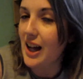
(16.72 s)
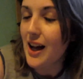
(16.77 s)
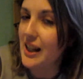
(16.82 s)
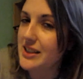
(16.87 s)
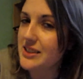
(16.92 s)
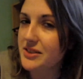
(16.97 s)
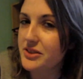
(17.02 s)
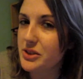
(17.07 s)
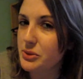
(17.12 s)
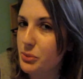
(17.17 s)

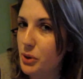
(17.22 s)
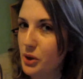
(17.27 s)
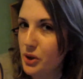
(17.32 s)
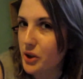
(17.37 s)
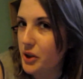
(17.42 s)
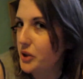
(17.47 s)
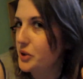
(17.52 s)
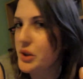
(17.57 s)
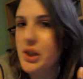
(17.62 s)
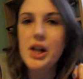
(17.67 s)
as of
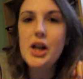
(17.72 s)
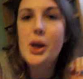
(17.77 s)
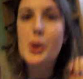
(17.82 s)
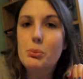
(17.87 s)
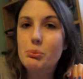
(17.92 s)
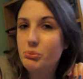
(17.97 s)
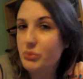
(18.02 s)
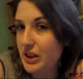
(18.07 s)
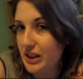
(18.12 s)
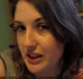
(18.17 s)
tomorrow,
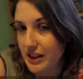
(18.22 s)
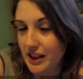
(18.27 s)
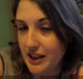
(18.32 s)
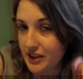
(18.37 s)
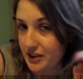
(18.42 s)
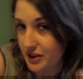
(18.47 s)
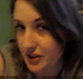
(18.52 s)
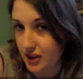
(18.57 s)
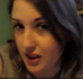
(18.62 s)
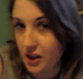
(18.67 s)
me
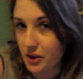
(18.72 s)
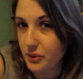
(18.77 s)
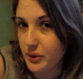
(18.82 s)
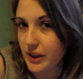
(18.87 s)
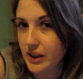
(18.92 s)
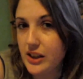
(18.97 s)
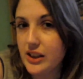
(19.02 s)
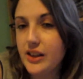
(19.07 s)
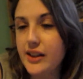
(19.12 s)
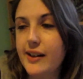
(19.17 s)
and
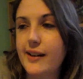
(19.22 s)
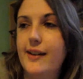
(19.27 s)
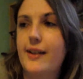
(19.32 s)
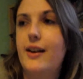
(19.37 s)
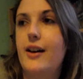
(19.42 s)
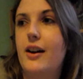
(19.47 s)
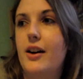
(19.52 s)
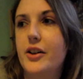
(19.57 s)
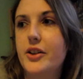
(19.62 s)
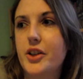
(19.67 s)
Chloe
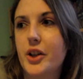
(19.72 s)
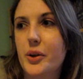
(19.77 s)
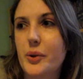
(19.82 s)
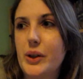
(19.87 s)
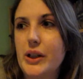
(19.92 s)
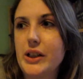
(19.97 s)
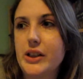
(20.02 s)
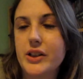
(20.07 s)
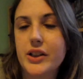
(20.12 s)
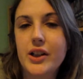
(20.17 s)
are
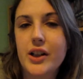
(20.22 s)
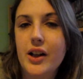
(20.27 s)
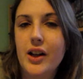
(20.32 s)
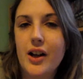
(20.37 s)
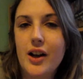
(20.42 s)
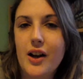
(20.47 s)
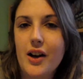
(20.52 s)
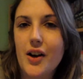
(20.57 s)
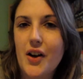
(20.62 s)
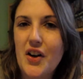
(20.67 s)
going
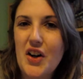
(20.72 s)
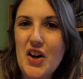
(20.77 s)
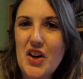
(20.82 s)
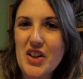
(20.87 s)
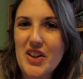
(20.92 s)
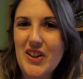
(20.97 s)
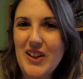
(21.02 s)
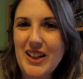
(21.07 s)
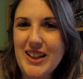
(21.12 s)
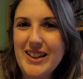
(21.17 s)

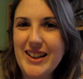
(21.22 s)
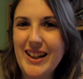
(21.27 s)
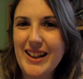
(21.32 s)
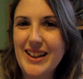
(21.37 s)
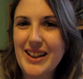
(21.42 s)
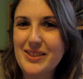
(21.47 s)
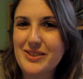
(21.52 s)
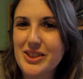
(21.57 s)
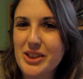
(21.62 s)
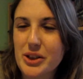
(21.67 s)
on
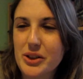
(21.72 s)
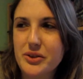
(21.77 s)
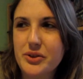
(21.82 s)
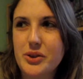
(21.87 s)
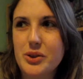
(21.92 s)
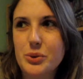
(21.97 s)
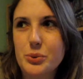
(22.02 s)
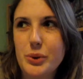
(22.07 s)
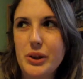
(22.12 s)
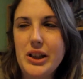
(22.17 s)
holiday, and we're going
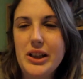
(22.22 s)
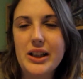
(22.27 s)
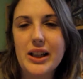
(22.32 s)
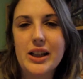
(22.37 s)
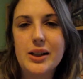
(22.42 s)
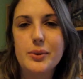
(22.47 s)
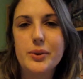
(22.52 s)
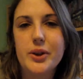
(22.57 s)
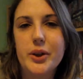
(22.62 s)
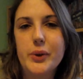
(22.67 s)
for a week,
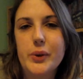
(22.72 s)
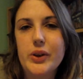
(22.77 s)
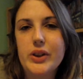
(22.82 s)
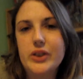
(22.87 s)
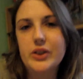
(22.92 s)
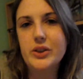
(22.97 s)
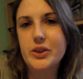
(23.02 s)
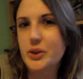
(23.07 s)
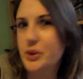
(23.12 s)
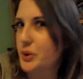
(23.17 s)
and we're
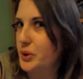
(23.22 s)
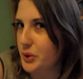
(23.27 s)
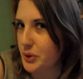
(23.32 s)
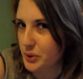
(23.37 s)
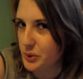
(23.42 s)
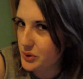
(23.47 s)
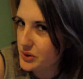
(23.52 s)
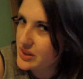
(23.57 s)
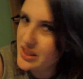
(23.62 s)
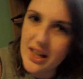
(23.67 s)
going on a
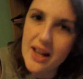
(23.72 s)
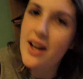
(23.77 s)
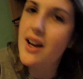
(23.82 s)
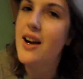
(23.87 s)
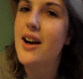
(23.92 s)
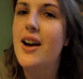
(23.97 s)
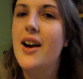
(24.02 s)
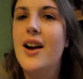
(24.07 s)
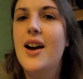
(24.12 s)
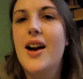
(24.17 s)
cruise
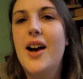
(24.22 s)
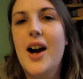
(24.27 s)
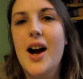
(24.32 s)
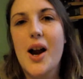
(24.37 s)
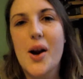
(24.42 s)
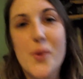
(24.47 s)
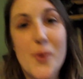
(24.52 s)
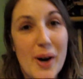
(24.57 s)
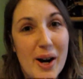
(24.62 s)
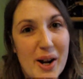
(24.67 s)

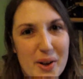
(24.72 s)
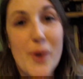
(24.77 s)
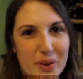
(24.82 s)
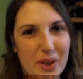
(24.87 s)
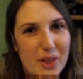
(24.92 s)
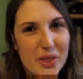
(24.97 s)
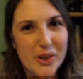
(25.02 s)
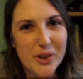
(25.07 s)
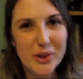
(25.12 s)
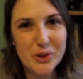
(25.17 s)

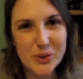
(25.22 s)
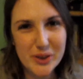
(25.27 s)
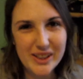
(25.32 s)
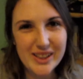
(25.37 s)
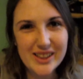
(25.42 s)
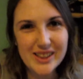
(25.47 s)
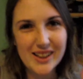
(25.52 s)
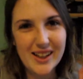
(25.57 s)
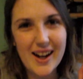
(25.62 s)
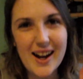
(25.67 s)
around the
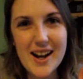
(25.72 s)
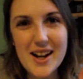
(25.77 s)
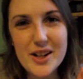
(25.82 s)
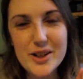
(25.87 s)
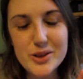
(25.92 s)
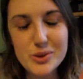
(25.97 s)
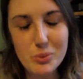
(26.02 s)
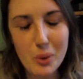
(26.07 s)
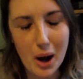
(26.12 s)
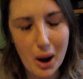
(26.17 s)
Greek
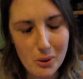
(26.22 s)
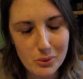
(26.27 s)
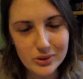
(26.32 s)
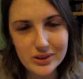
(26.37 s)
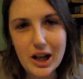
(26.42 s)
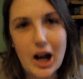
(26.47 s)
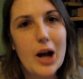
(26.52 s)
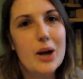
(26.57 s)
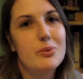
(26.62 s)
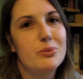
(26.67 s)
Isles.
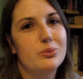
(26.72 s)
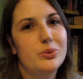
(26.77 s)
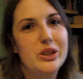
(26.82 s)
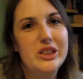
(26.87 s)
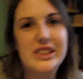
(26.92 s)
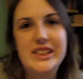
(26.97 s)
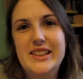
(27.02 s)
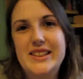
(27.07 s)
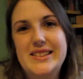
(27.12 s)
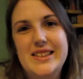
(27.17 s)
Woo! I'm
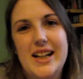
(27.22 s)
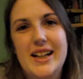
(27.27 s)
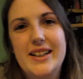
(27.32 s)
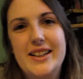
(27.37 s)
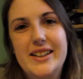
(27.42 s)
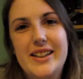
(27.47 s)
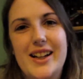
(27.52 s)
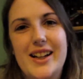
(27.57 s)
really excited,